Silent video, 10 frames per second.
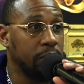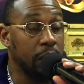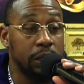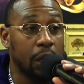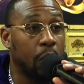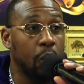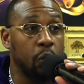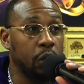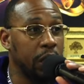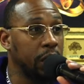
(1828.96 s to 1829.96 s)
Esau
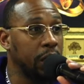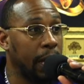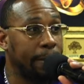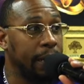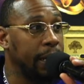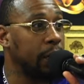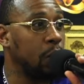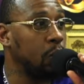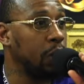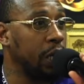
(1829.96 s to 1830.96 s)
gonna get it. Amalek
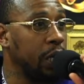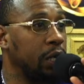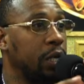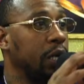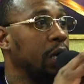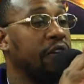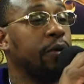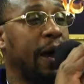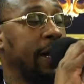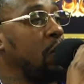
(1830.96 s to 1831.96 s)
gonna get it.
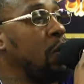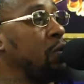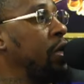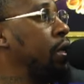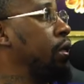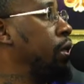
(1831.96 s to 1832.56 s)
Everybody gonna get it.